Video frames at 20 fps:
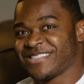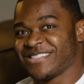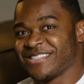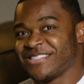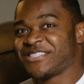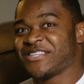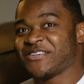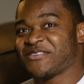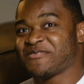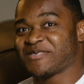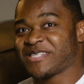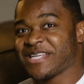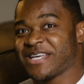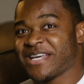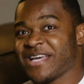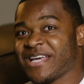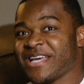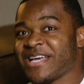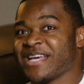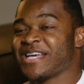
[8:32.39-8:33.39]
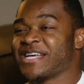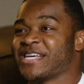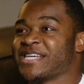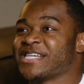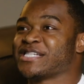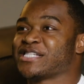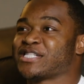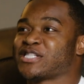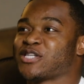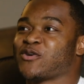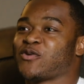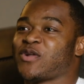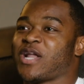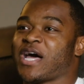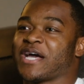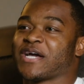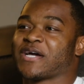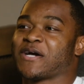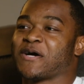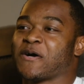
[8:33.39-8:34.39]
You see what I'm saying? So like,